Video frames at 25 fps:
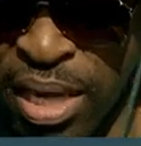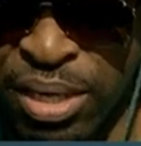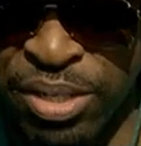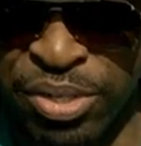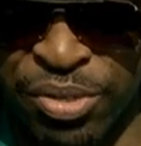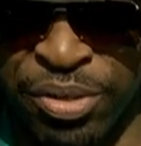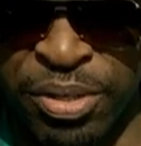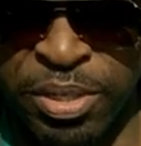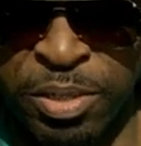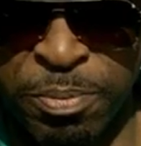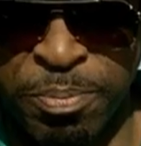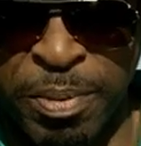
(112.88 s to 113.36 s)

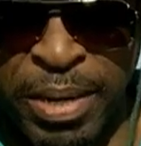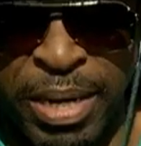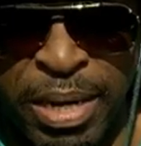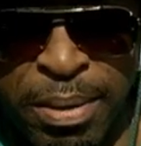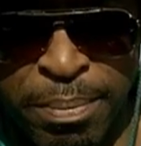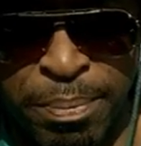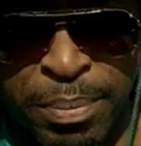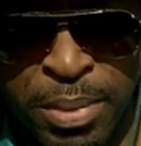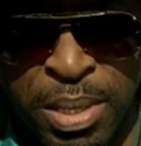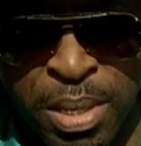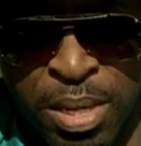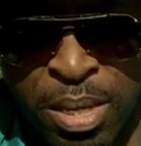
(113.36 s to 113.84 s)
luxury
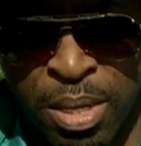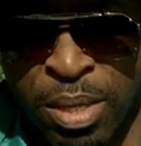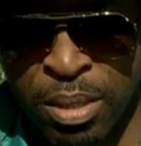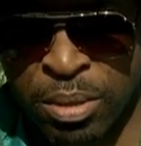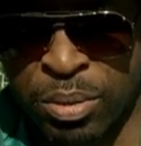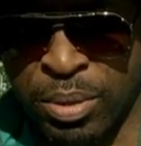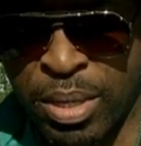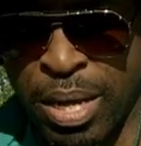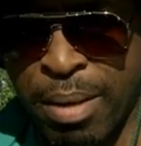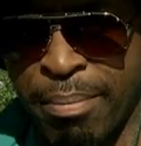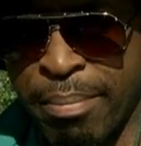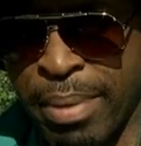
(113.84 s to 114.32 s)
but um,
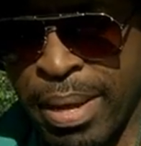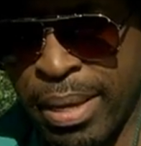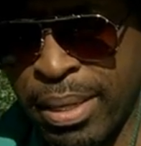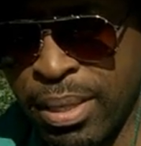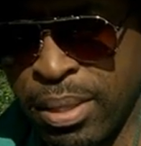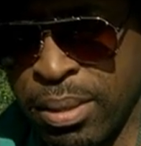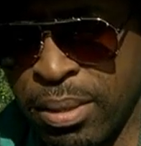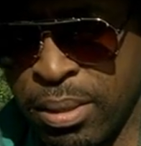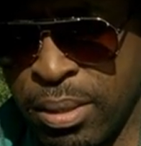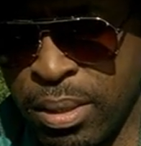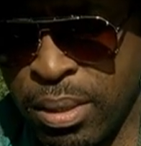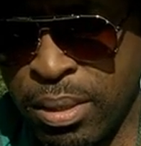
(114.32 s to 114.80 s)
to come
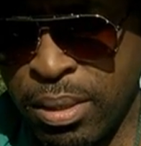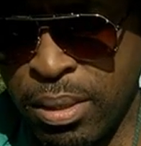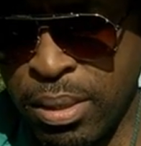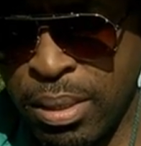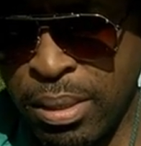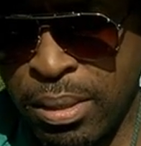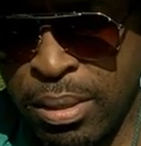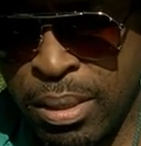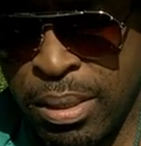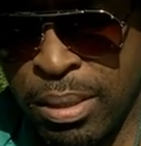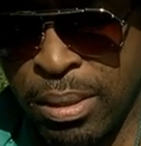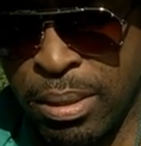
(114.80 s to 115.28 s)
back in,
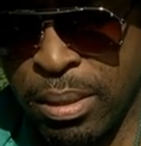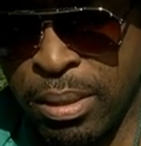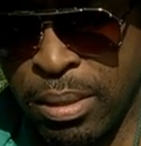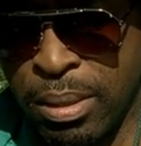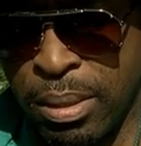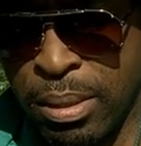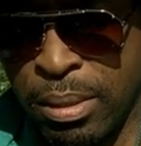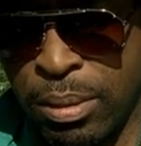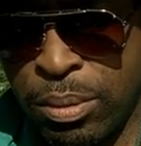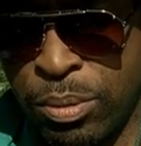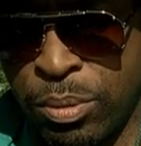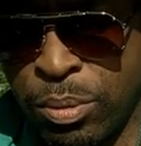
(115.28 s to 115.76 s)
in,
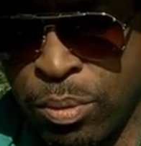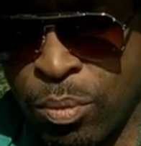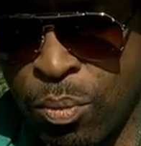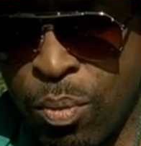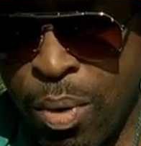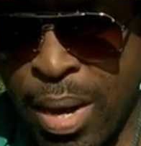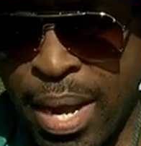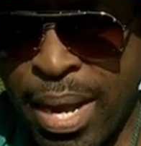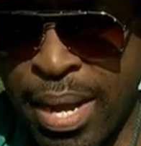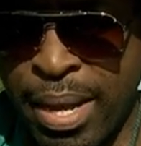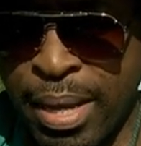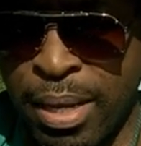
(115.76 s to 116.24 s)
in,
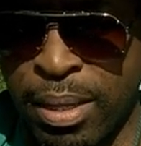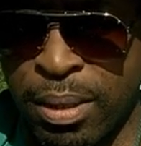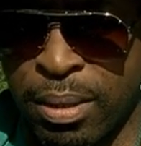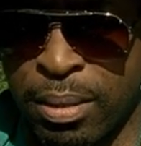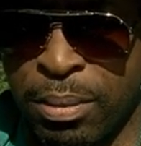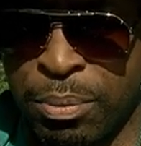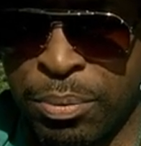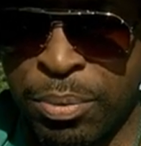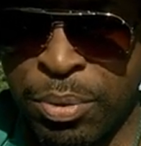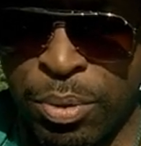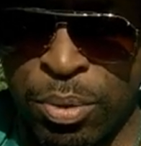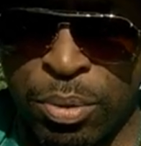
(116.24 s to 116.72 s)
into
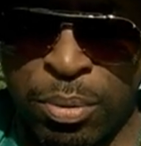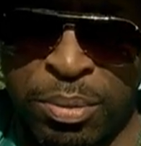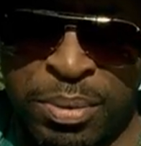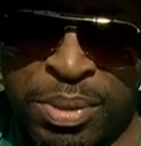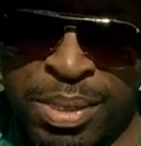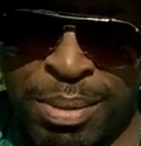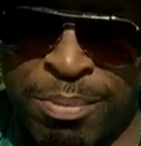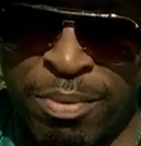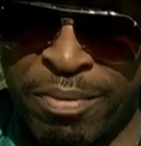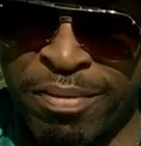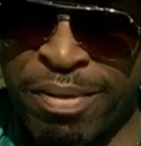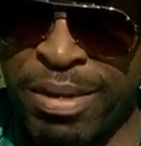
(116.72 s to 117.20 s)
why you
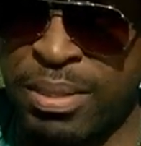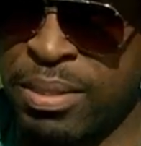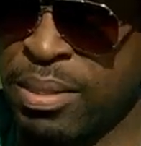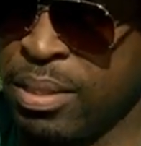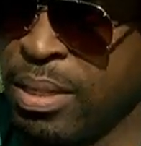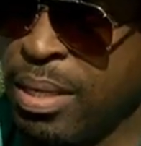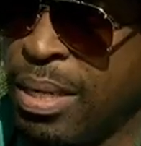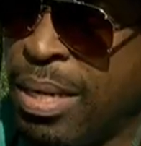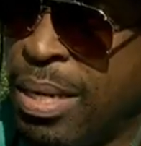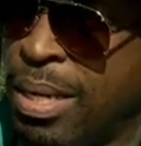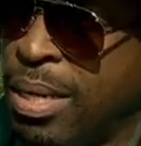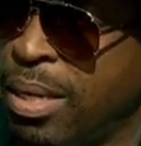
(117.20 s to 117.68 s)
know some of
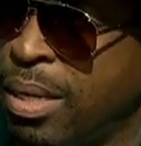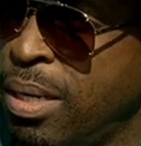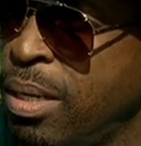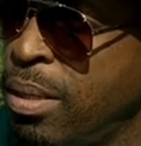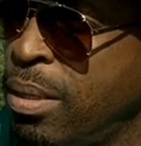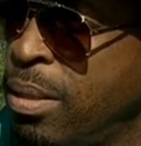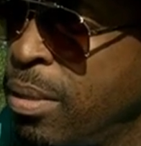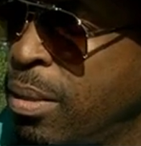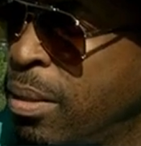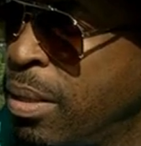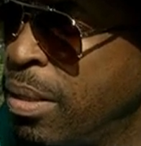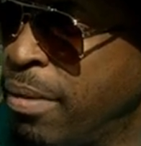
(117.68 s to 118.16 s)
us are,
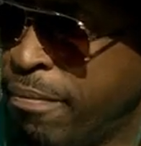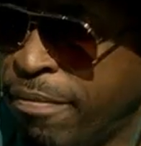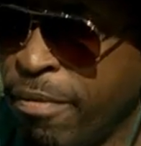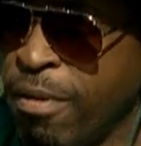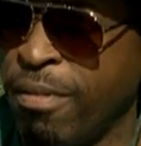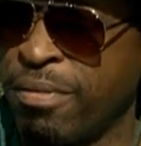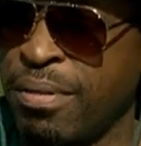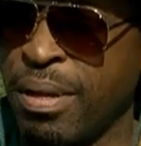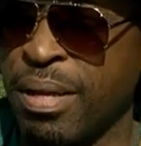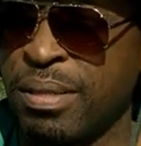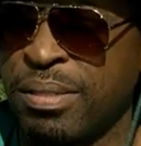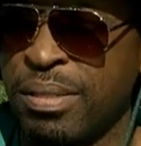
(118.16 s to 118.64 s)
are
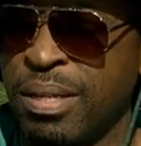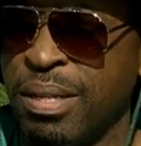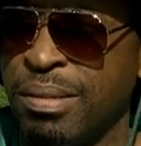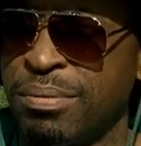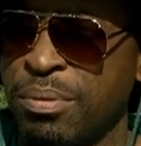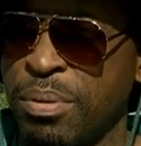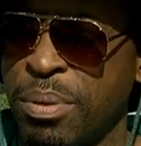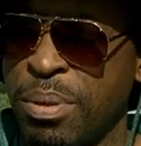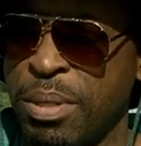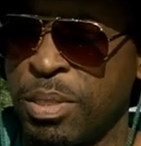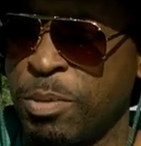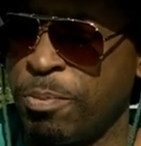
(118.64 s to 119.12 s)
involved
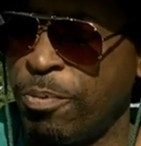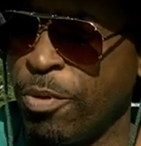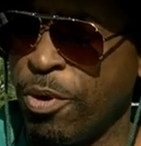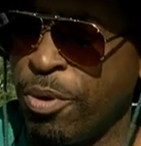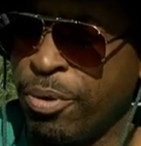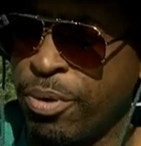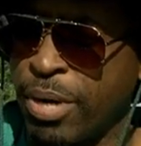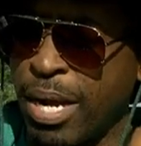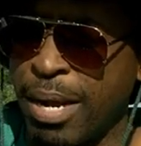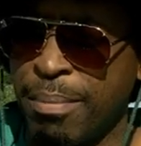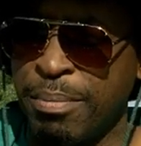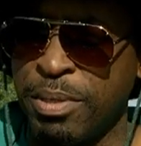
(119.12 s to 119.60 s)
ourselves with this
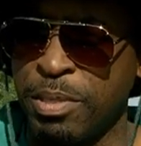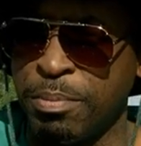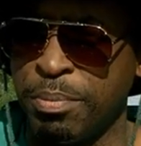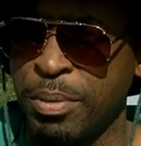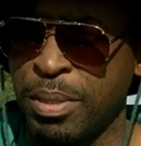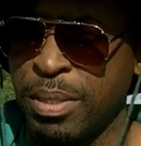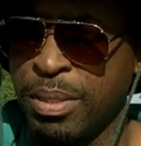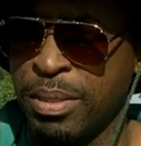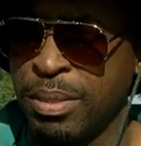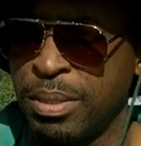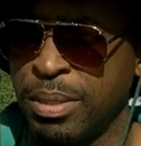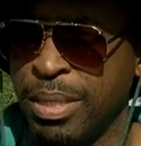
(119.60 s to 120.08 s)
program
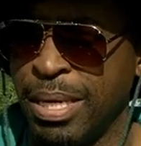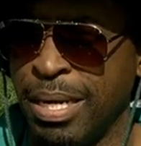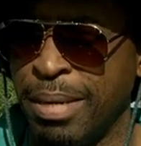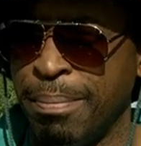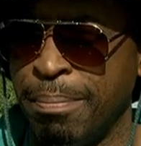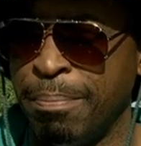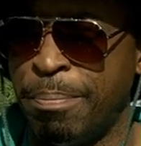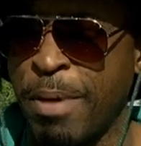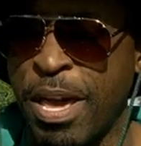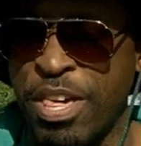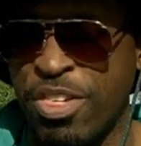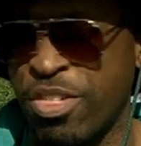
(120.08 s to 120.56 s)
is because
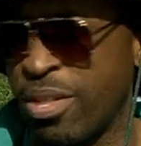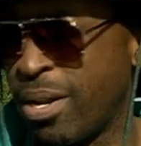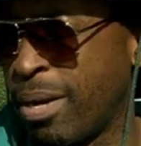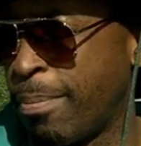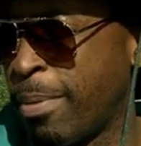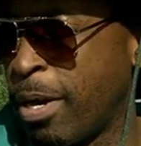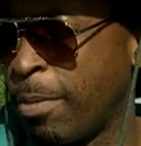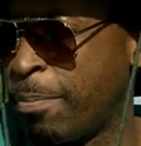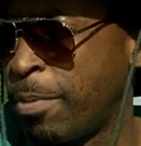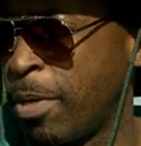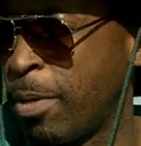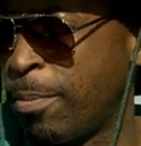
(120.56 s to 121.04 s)
I'm
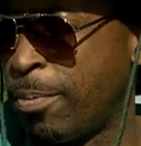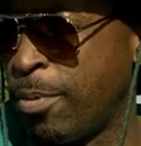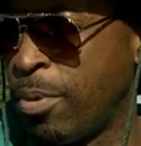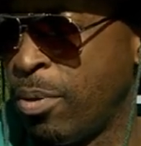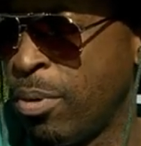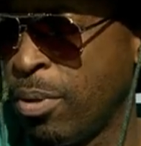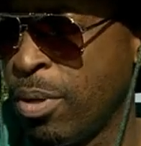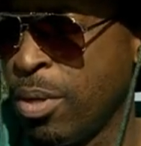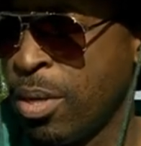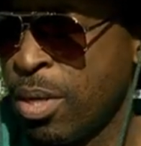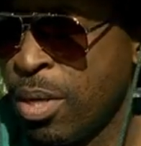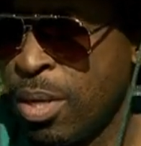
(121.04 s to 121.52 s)
passionate about
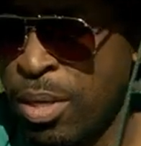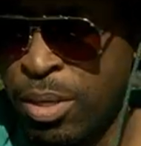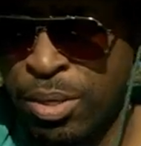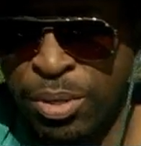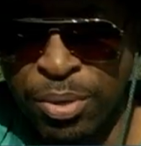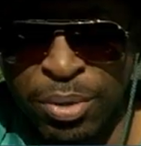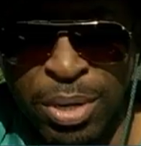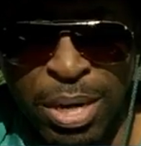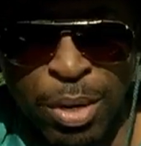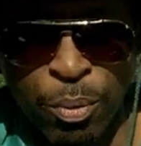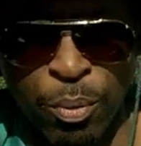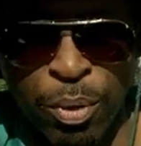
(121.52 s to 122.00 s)
people.
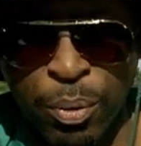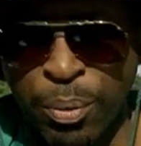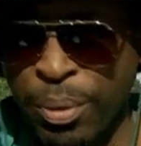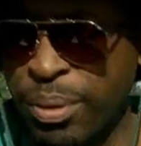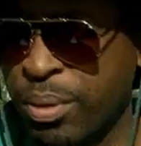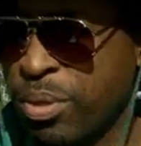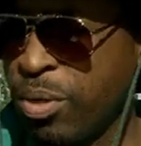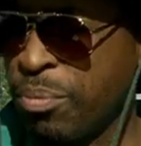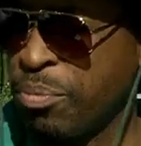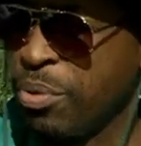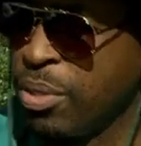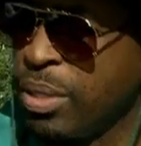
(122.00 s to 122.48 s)
You know, I
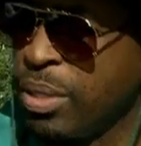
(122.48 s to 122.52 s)
work with